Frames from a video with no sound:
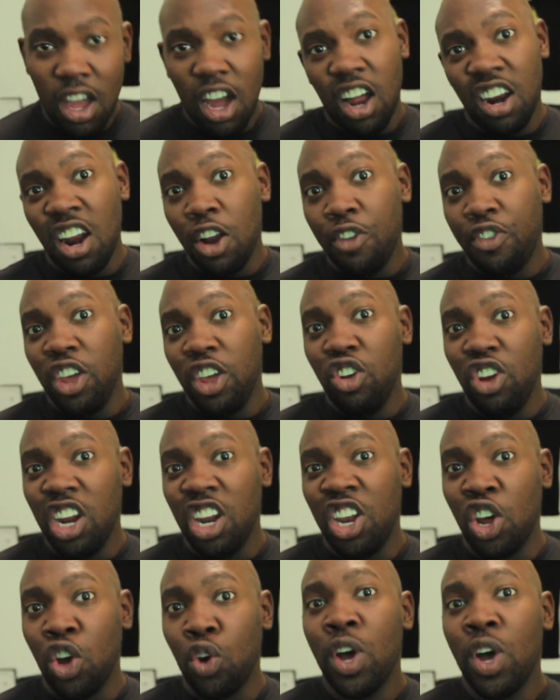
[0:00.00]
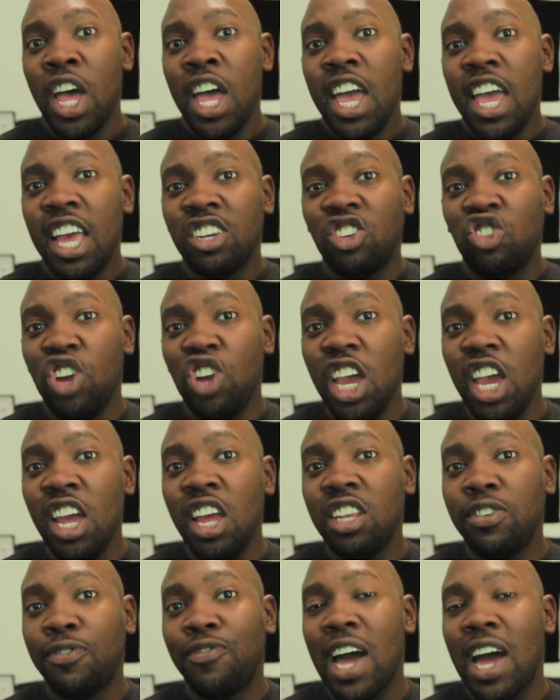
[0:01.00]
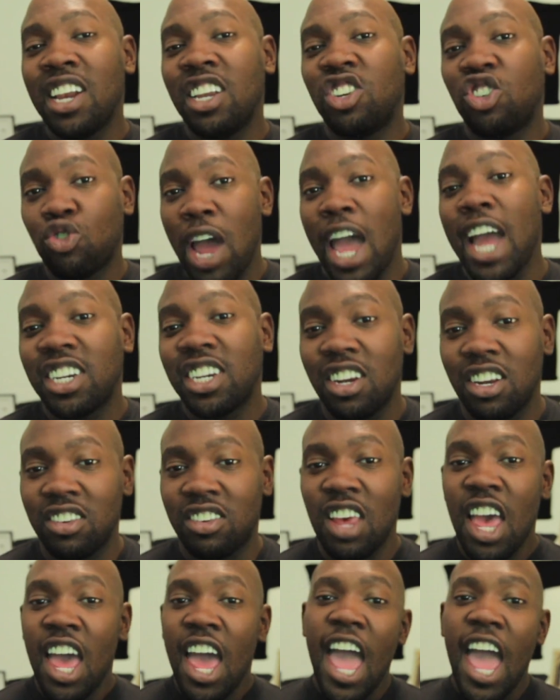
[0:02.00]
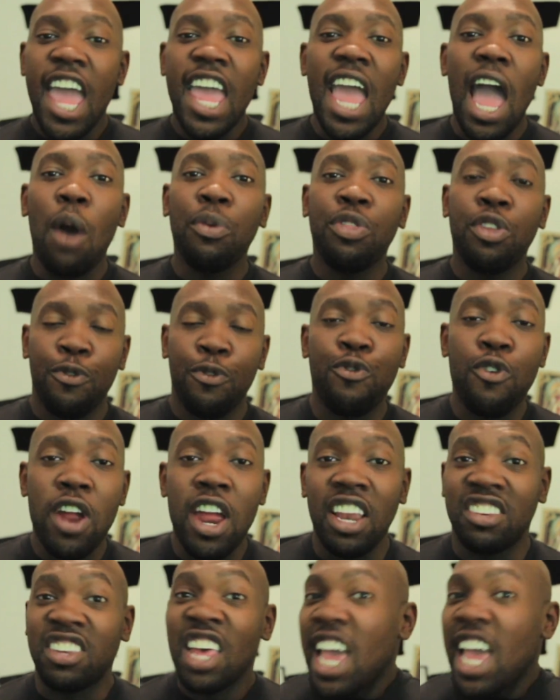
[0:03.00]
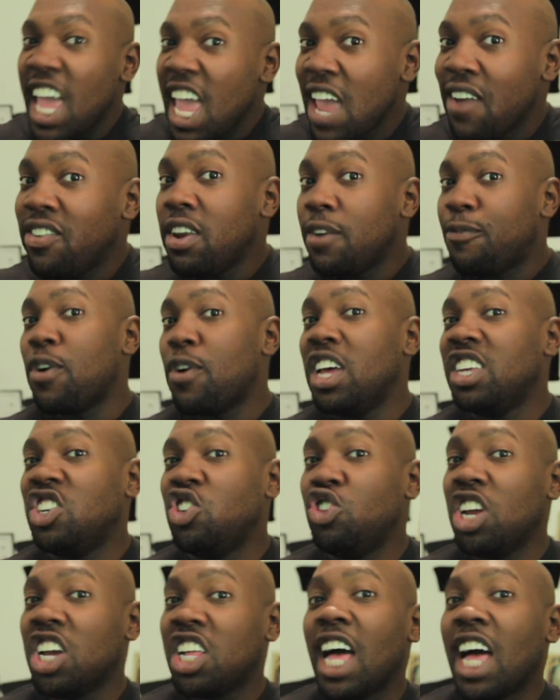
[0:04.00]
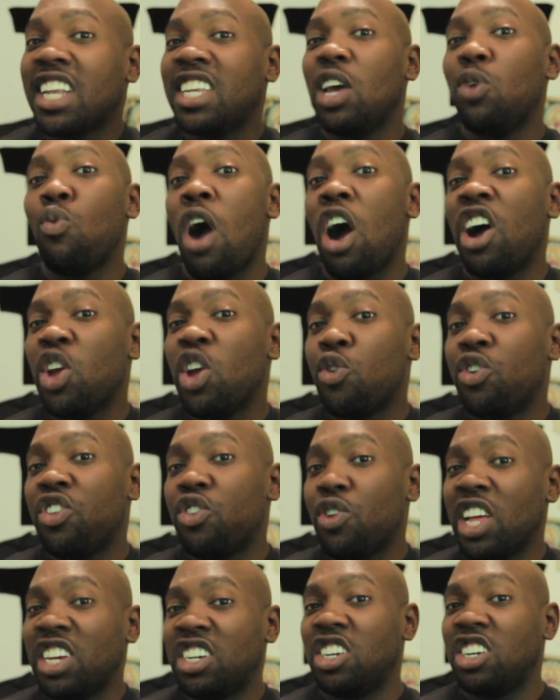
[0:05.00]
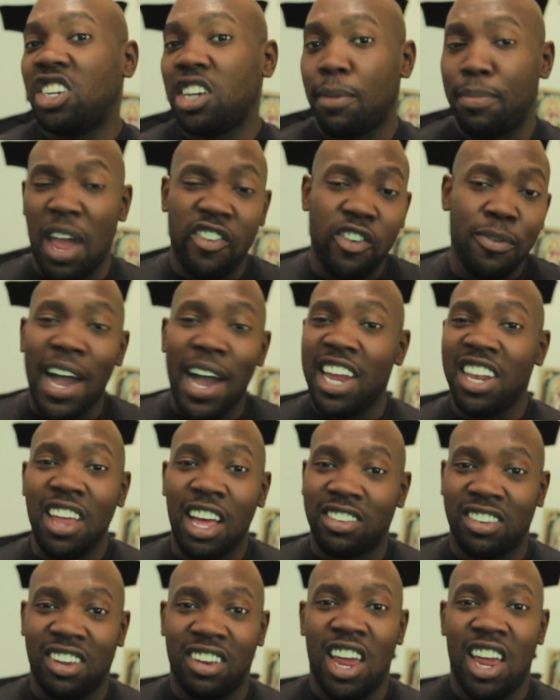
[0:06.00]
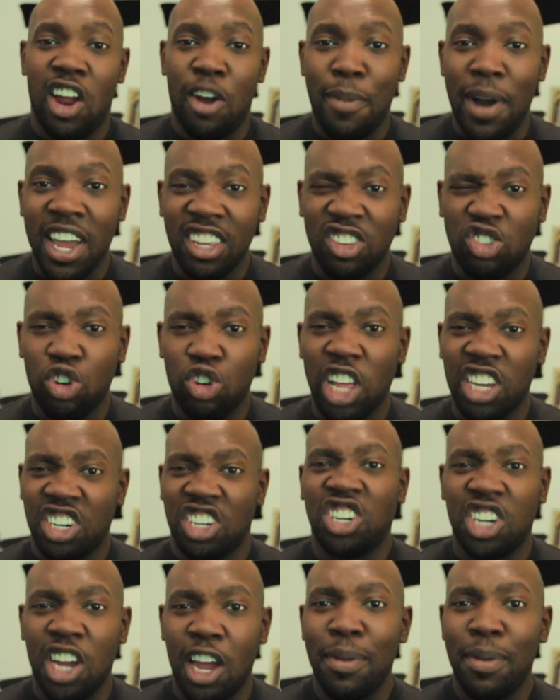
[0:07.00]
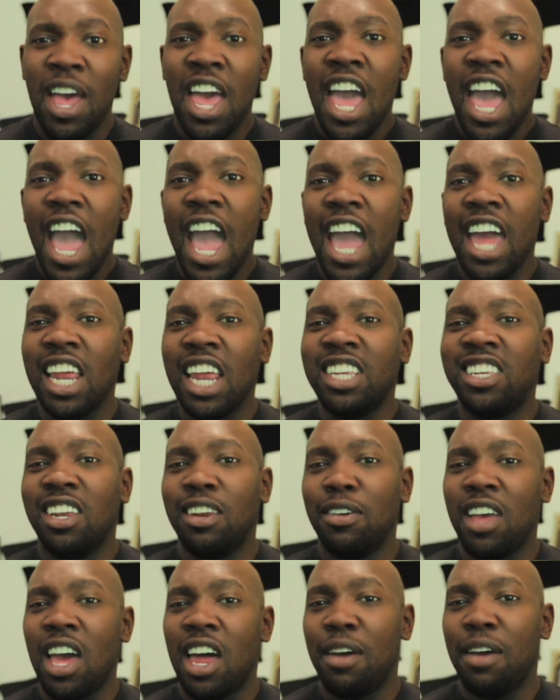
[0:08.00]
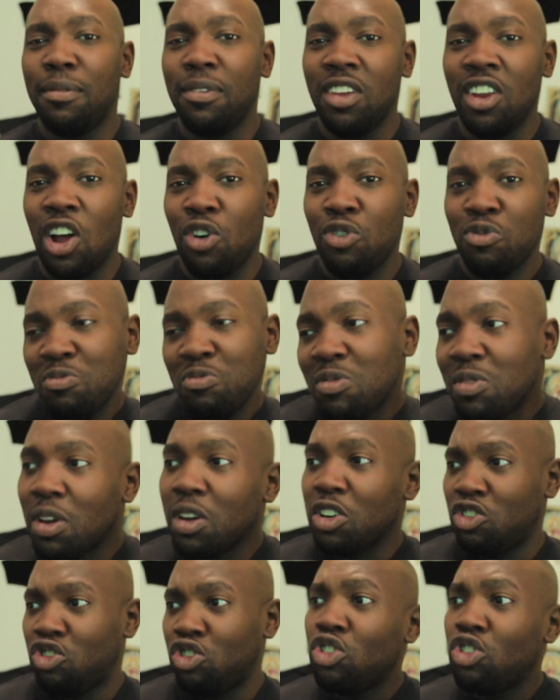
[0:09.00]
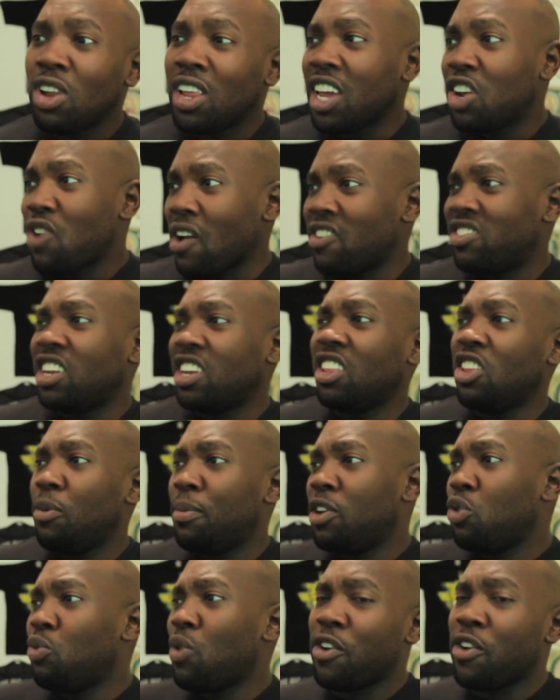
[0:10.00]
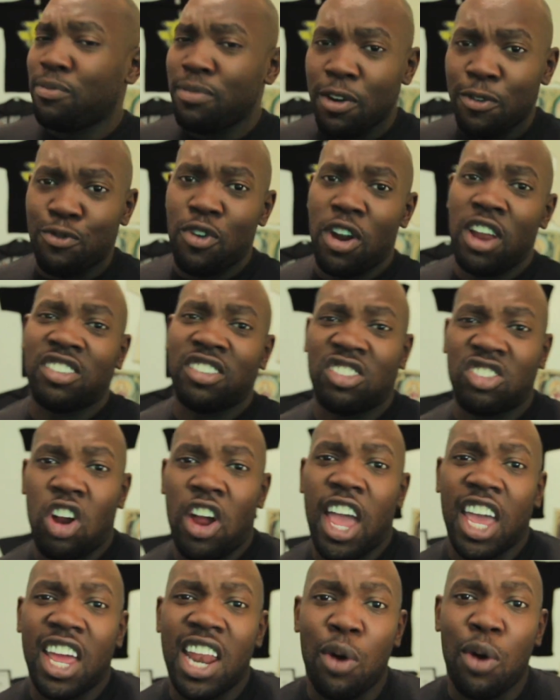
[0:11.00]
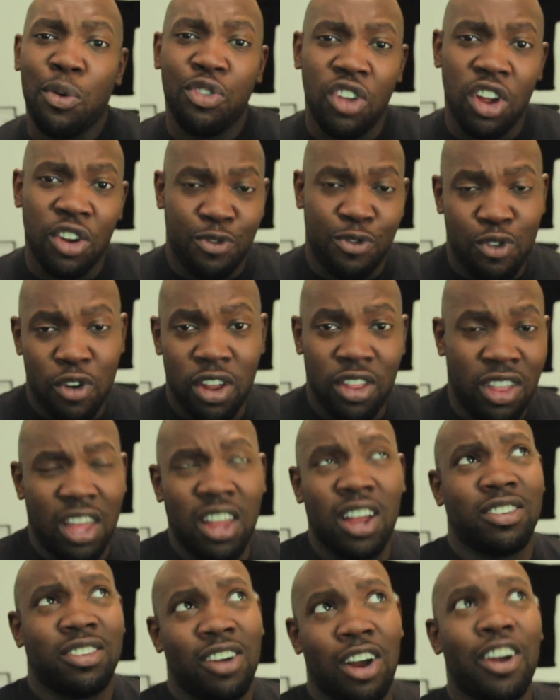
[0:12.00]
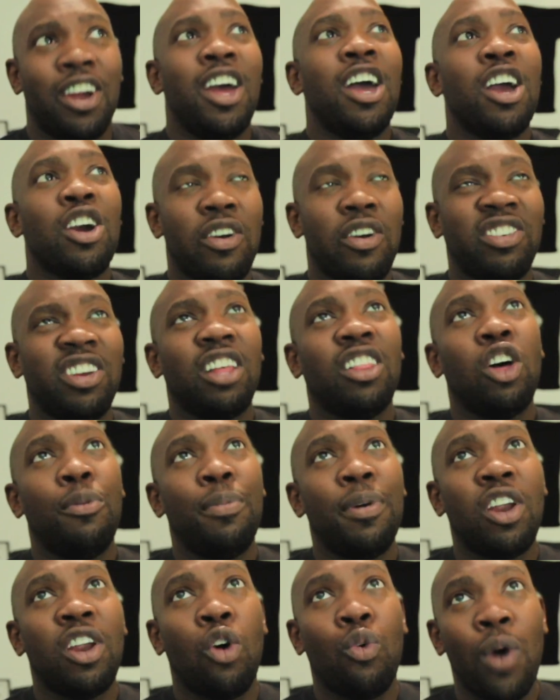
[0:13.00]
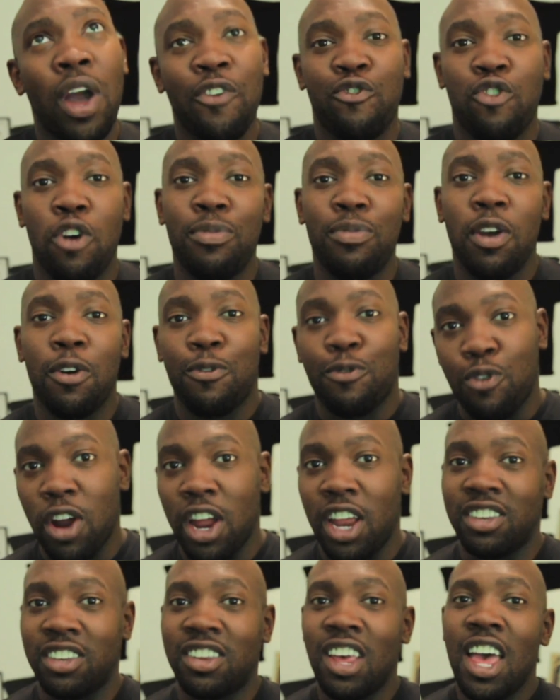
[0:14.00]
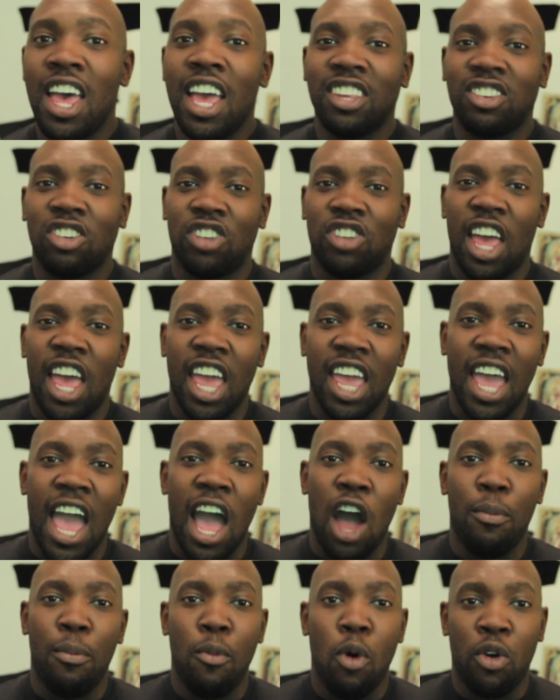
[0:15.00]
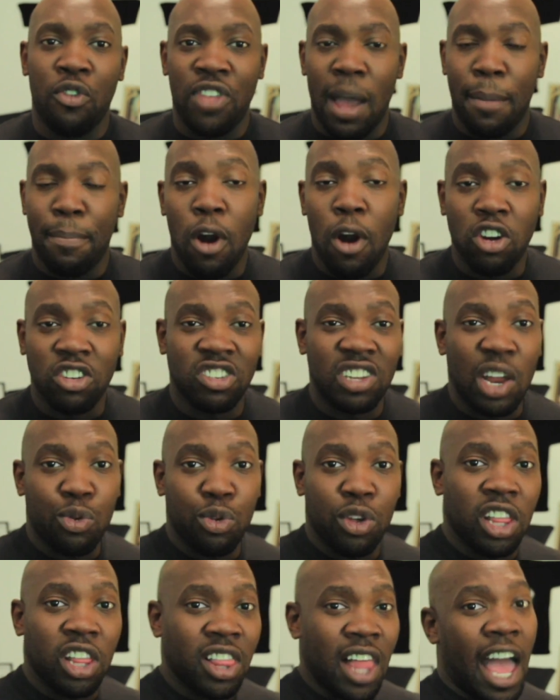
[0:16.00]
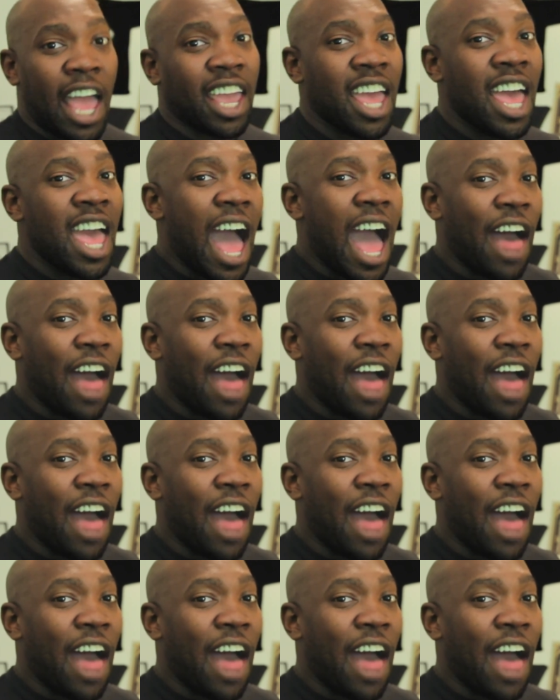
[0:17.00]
Another thing you need to do is you need to find distractions. Hang out with your friends, even the friends you neglected while you were in a relationship. Everybody does it. Everybody gets a relationship and they tend to kind of, you know, like gravitate a little bit away from their friends and start hanging out with their friends. Gravitate a little bit away from their friends and start to hang out more with that person they really like.